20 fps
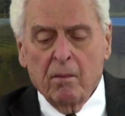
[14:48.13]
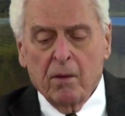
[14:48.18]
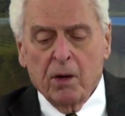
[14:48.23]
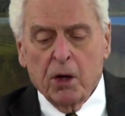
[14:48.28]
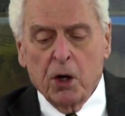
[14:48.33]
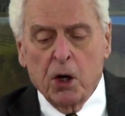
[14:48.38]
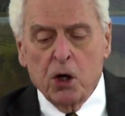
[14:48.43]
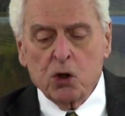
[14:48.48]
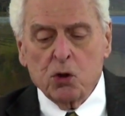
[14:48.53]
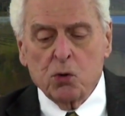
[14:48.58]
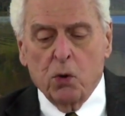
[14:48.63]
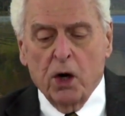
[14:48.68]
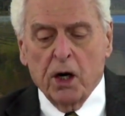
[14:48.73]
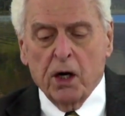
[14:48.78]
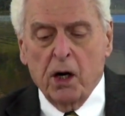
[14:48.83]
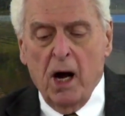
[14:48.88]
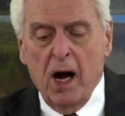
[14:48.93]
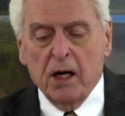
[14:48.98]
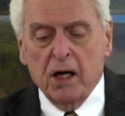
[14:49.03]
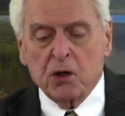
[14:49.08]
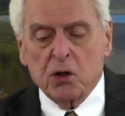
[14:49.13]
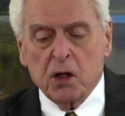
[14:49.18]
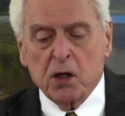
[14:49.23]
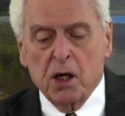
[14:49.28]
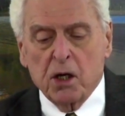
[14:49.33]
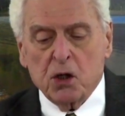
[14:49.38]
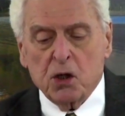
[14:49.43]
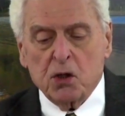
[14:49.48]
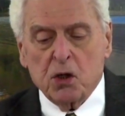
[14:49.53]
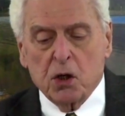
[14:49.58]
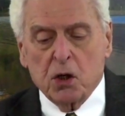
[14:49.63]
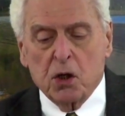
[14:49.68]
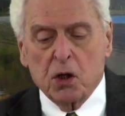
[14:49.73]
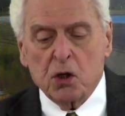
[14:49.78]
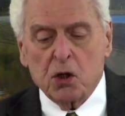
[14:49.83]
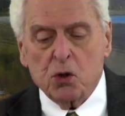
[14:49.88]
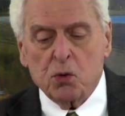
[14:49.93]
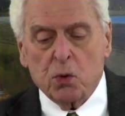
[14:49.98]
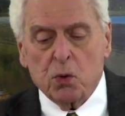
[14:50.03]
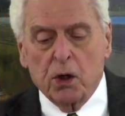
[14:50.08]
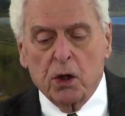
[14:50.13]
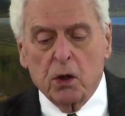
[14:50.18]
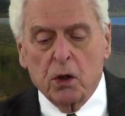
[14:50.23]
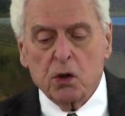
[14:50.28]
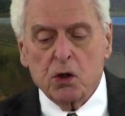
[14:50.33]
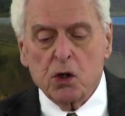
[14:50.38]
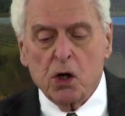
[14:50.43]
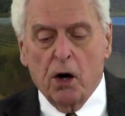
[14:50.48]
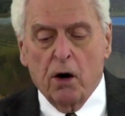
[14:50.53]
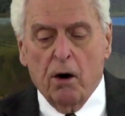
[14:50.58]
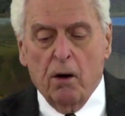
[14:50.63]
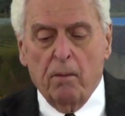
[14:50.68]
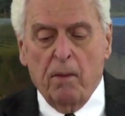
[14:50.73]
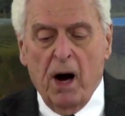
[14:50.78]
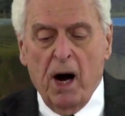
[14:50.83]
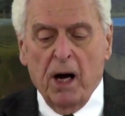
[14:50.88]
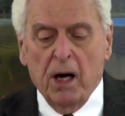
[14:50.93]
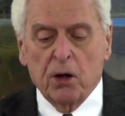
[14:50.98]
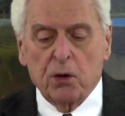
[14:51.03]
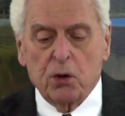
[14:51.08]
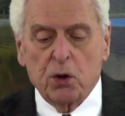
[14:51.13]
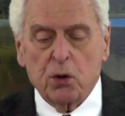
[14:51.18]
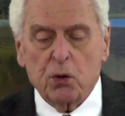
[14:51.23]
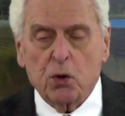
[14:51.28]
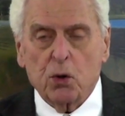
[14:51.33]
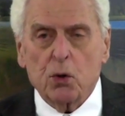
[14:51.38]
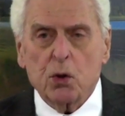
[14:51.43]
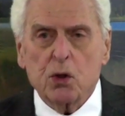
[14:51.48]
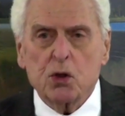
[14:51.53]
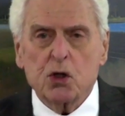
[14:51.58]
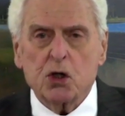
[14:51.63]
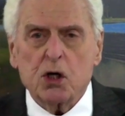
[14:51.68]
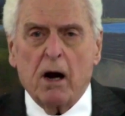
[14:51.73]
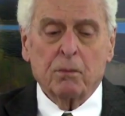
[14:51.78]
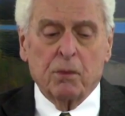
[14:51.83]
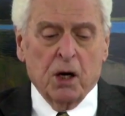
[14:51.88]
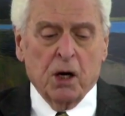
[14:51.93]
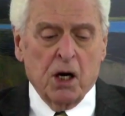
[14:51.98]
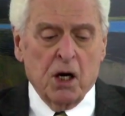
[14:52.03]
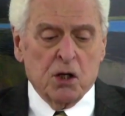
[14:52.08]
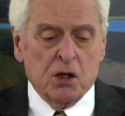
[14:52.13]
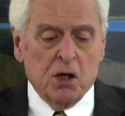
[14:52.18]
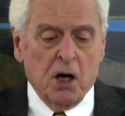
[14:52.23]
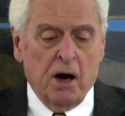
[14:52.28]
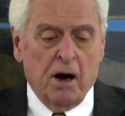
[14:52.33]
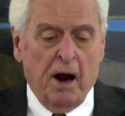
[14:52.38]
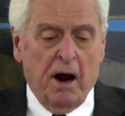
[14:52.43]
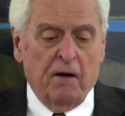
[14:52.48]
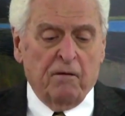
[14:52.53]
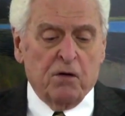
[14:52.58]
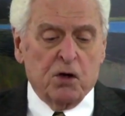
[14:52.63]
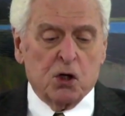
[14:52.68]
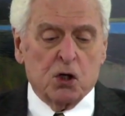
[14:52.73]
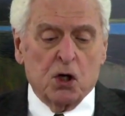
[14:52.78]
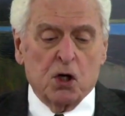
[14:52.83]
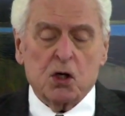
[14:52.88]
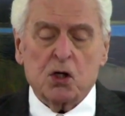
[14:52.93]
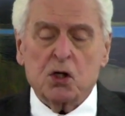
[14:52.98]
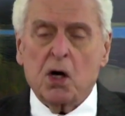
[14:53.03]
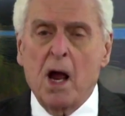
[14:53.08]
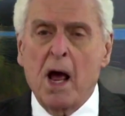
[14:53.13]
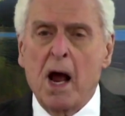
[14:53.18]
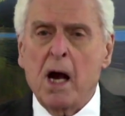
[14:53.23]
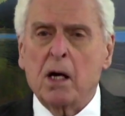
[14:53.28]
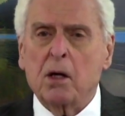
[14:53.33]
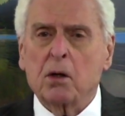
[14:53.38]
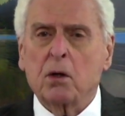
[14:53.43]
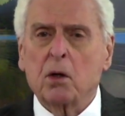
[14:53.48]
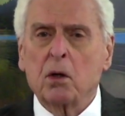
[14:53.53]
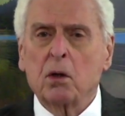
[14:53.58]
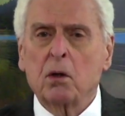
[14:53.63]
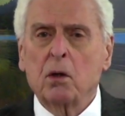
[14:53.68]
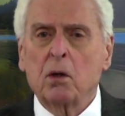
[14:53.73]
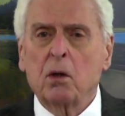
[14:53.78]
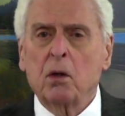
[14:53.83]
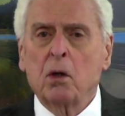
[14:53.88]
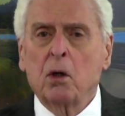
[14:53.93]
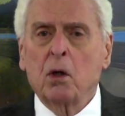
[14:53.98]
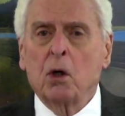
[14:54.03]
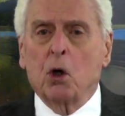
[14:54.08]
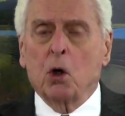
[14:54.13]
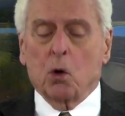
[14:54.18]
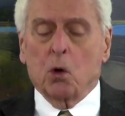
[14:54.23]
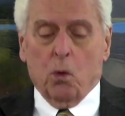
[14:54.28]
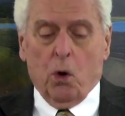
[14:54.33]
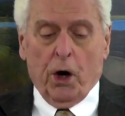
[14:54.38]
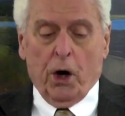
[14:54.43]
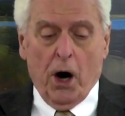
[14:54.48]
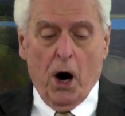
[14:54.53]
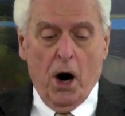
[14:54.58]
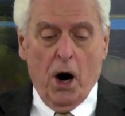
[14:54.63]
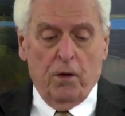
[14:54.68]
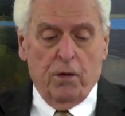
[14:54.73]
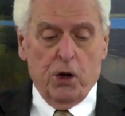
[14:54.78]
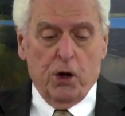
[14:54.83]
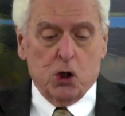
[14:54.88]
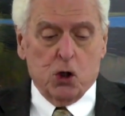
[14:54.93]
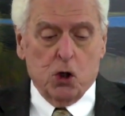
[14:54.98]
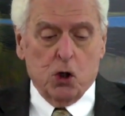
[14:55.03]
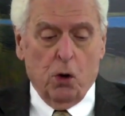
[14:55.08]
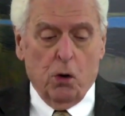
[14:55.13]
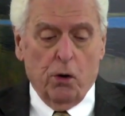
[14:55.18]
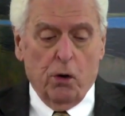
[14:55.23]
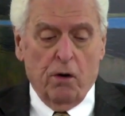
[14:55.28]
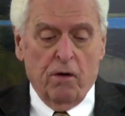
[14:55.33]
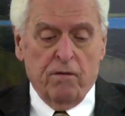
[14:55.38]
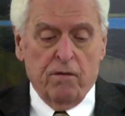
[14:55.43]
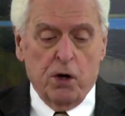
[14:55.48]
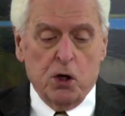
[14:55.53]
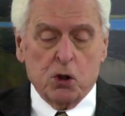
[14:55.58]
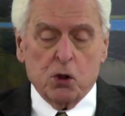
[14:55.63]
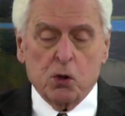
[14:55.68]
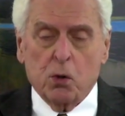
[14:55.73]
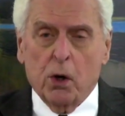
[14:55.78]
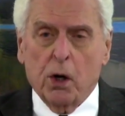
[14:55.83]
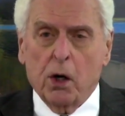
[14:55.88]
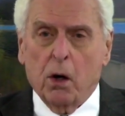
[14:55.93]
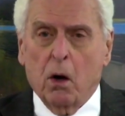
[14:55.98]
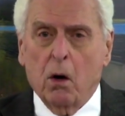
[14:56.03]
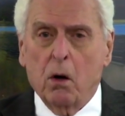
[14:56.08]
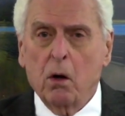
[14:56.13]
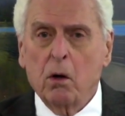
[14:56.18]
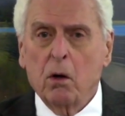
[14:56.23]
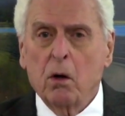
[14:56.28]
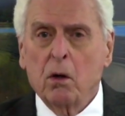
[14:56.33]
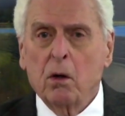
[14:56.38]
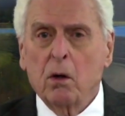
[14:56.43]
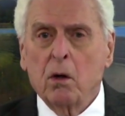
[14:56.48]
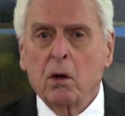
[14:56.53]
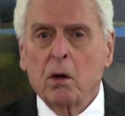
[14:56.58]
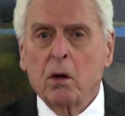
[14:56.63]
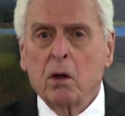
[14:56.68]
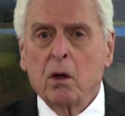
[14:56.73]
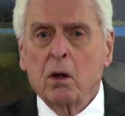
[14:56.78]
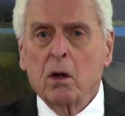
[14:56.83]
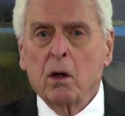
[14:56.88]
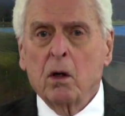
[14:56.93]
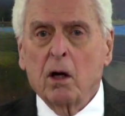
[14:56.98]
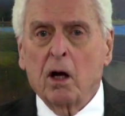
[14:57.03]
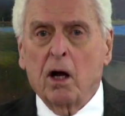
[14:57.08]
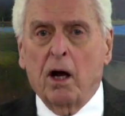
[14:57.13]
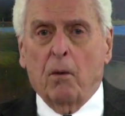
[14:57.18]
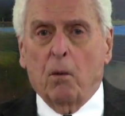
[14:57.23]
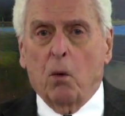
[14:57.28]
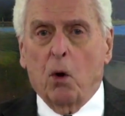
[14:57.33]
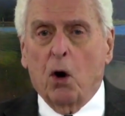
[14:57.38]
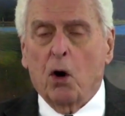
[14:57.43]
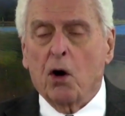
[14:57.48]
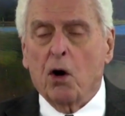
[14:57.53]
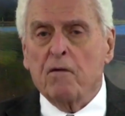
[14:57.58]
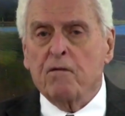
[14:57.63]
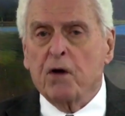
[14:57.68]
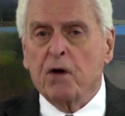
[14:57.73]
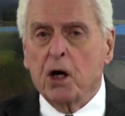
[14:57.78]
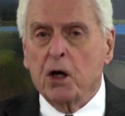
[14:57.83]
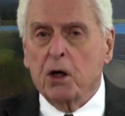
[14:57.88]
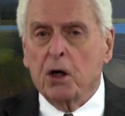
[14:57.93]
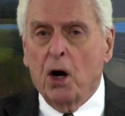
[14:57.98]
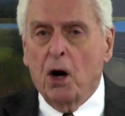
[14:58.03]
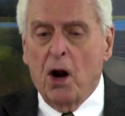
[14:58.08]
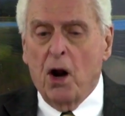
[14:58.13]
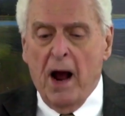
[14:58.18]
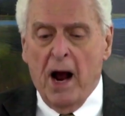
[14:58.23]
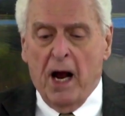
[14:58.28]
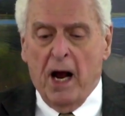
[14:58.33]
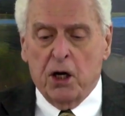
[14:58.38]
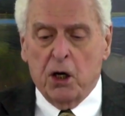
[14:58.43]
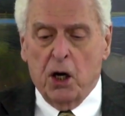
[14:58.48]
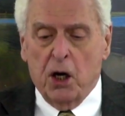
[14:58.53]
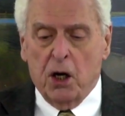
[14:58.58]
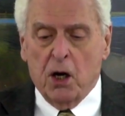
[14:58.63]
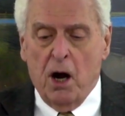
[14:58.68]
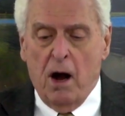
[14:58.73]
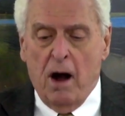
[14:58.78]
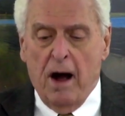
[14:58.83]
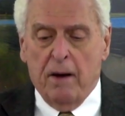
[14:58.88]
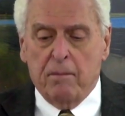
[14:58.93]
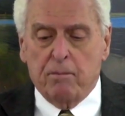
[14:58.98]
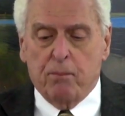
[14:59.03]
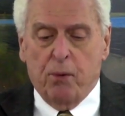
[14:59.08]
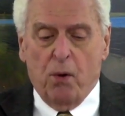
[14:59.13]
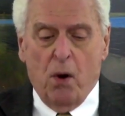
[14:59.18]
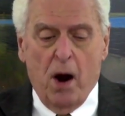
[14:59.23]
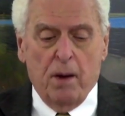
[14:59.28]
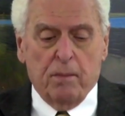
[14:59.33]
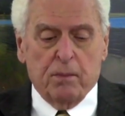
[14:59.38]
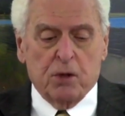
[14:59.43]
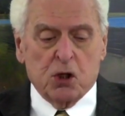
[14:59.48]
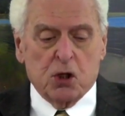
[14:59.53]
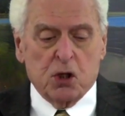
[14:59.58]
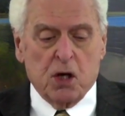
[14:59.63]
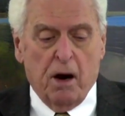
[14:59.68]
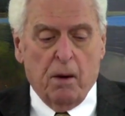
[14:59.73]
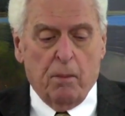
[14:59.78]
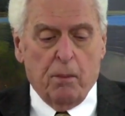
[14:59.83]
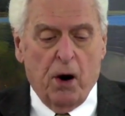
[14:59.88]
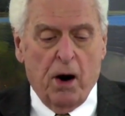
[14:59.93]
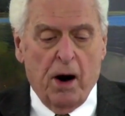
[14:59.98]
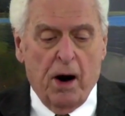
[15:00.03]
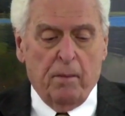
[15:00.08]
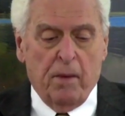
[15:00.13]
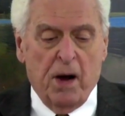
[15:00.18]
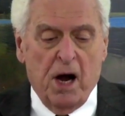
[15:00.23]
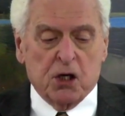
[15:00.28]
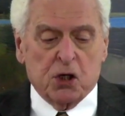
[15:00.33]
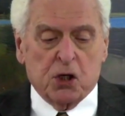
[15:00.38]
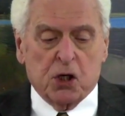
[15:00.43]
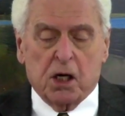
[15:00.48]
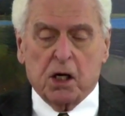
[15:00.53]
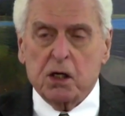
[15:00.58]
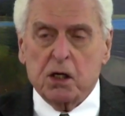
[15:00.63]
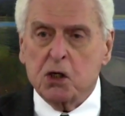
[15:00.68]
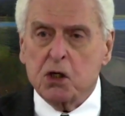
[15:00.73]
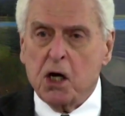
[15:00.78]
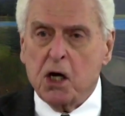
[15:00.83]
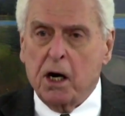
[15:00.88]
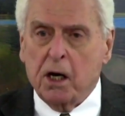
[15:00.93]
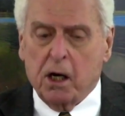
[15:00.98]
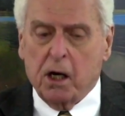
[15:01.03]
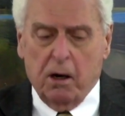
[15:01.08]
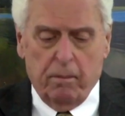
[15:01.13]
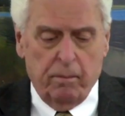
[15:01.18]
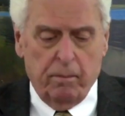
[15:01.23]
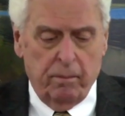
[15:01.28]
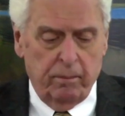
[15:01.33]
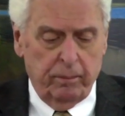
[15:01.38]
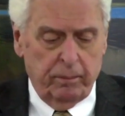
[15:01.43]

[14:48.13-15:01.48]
Here's what God says to Israel, Jeremiah 2. because he gave us this land. We are the children of Israel, and we're living in the land that God promised Abraham, Isaac, and Jacob.